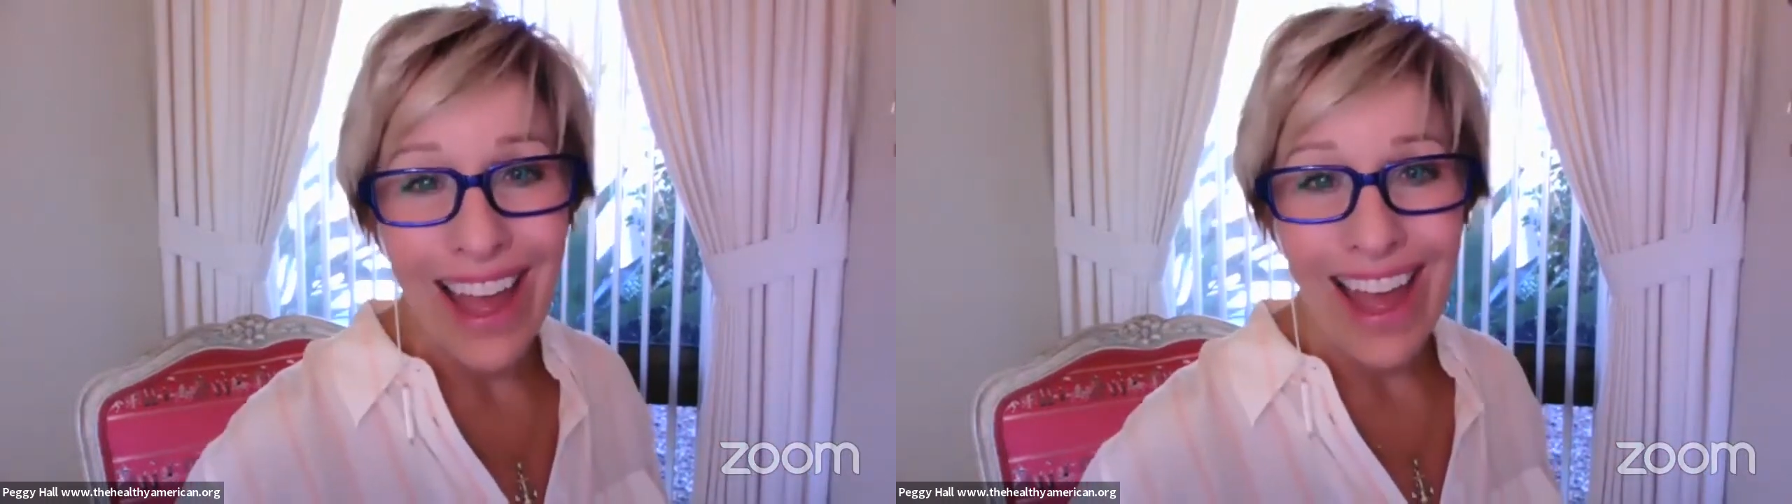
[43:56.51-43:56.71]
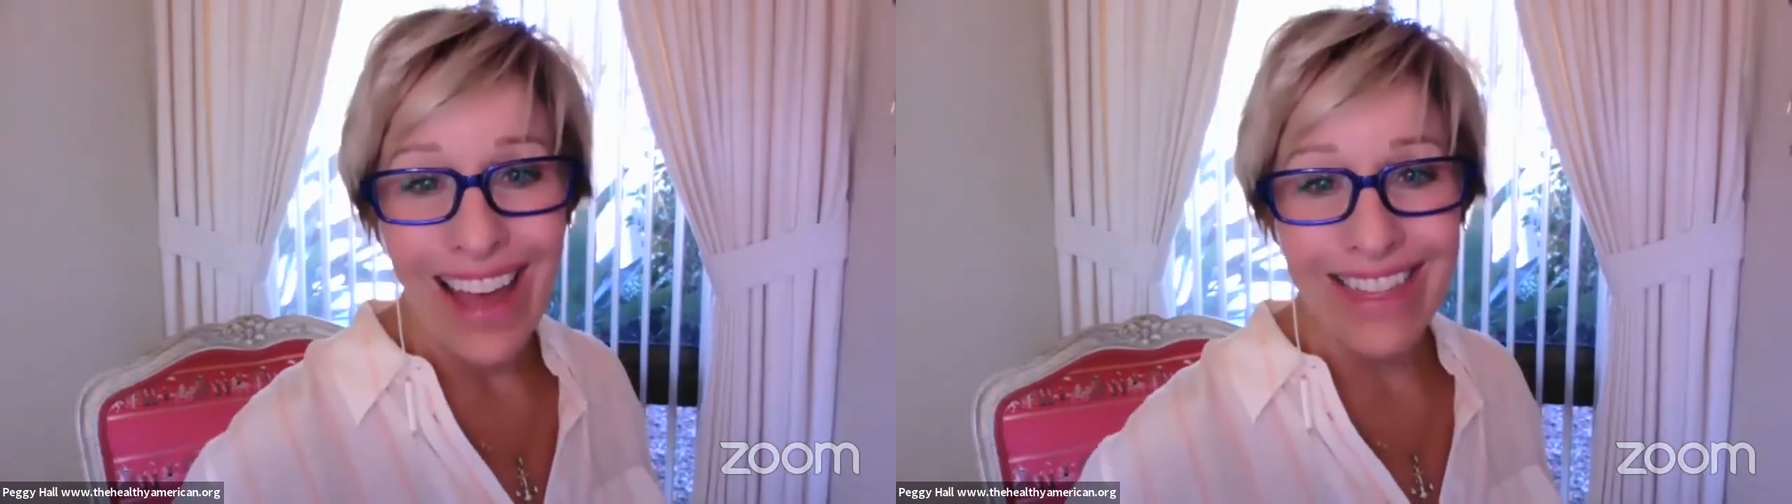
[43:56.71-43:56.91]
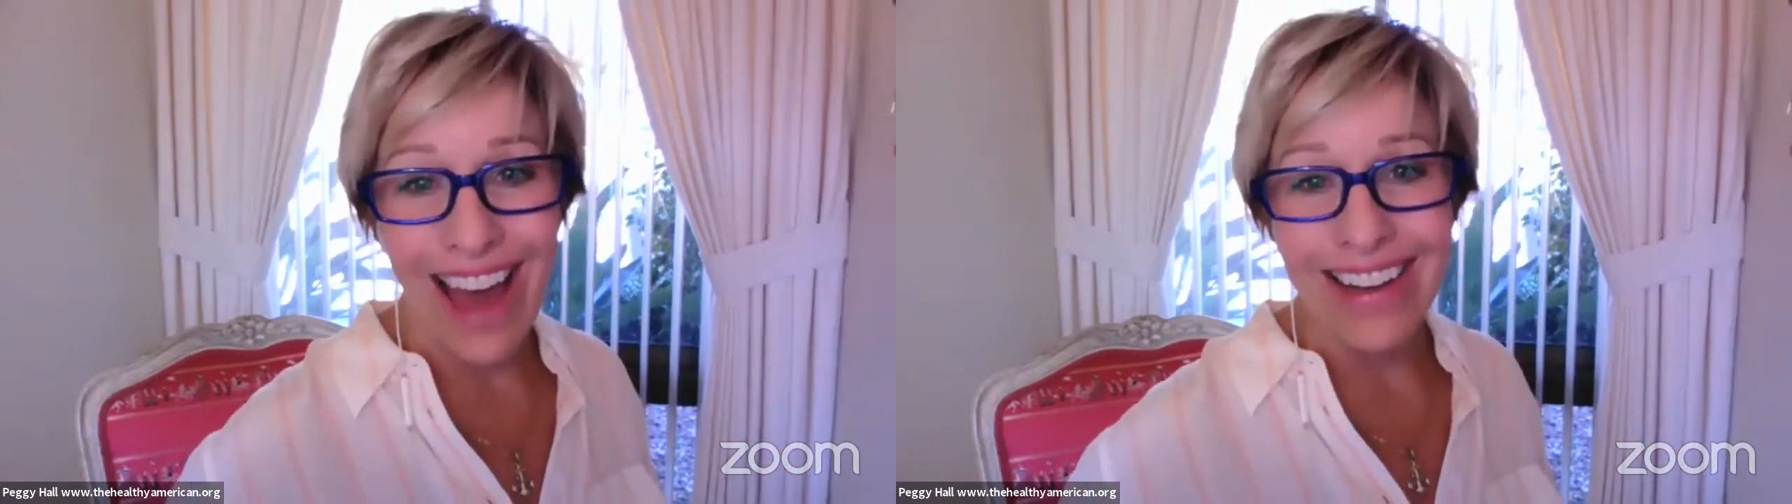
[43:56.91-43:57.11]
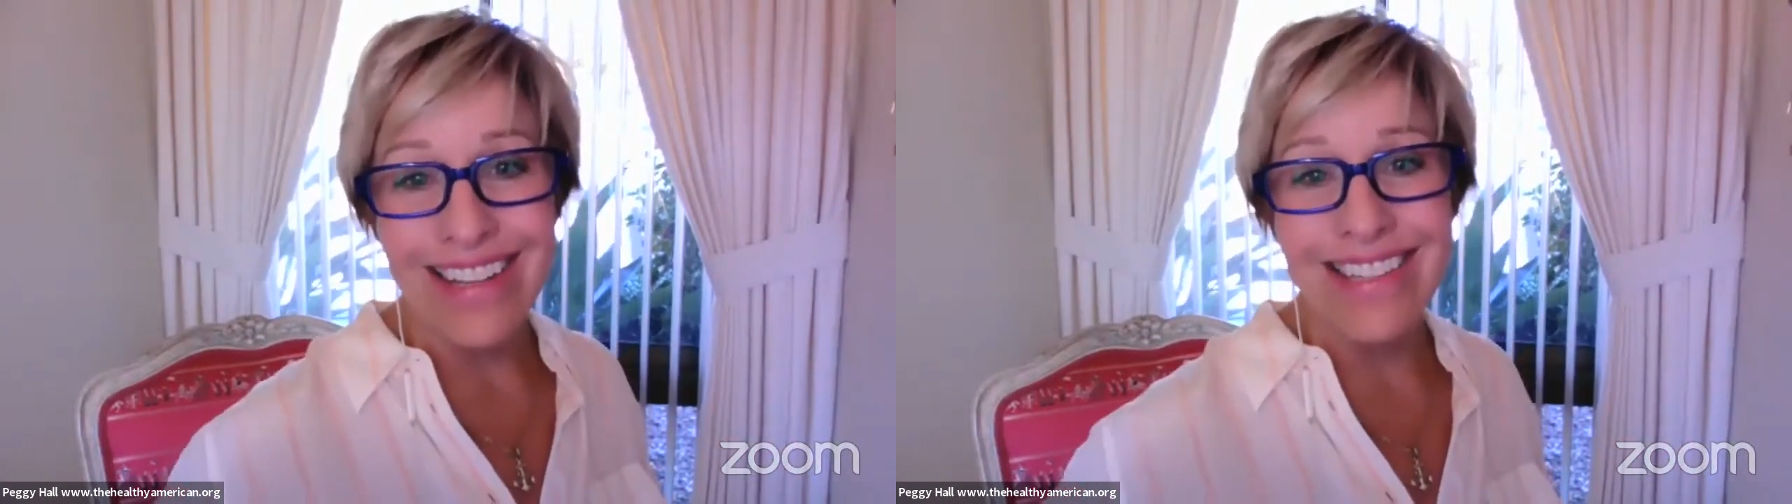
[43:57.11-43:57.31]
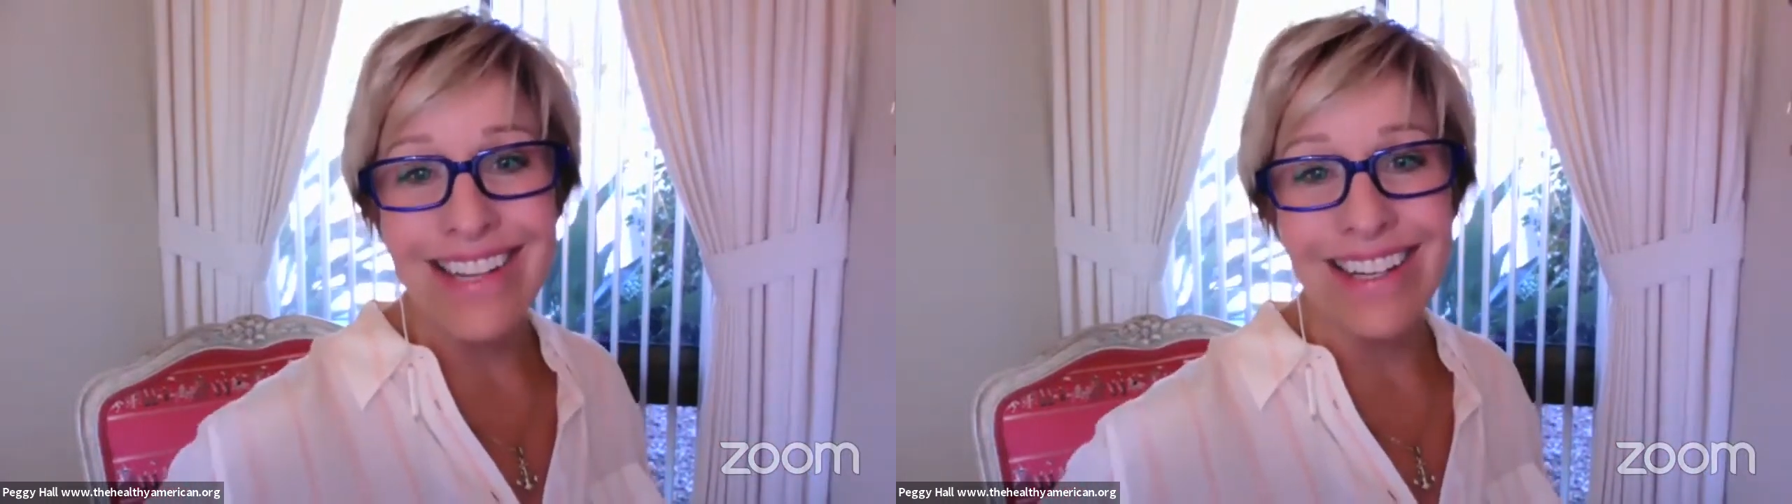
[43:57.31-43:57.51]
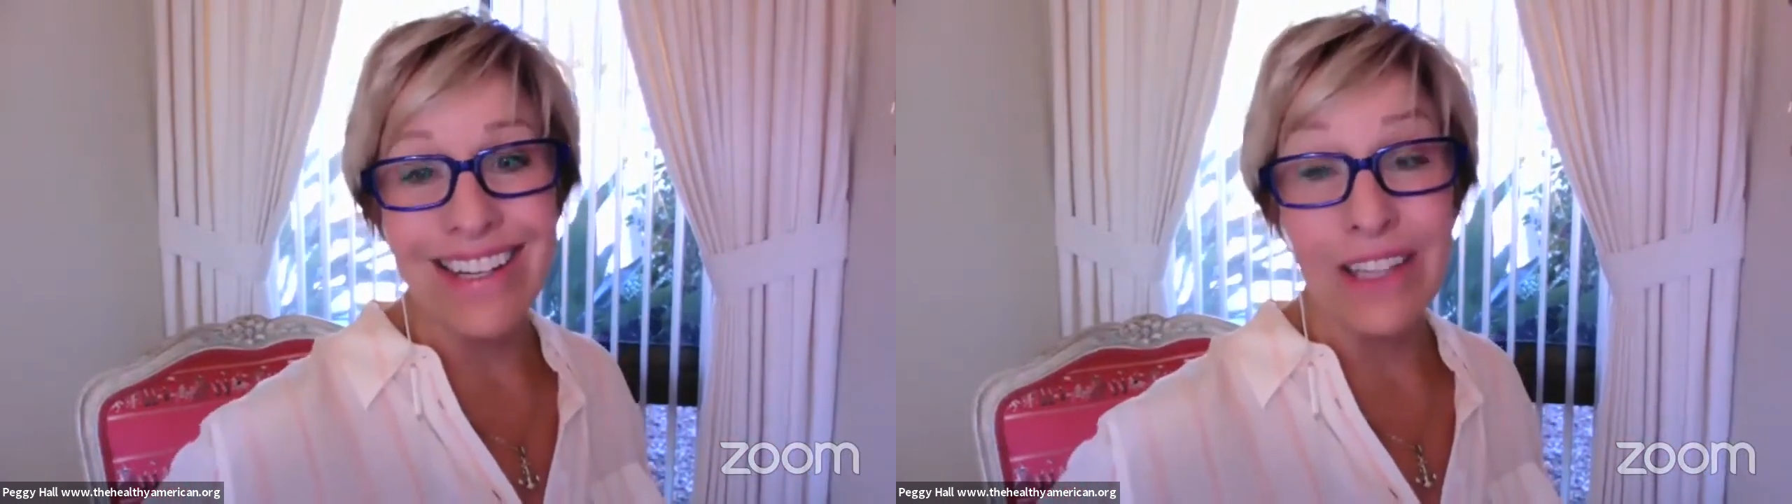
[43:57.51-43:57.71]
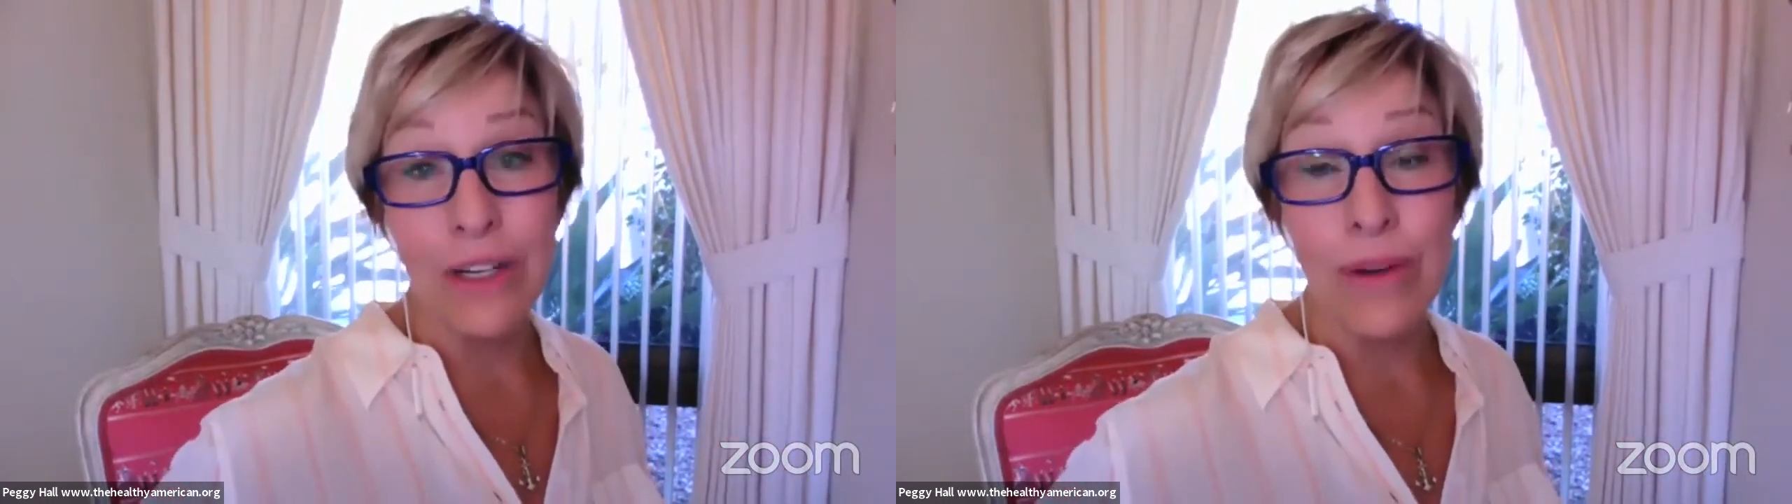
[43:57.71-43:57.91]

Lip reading: and that is a little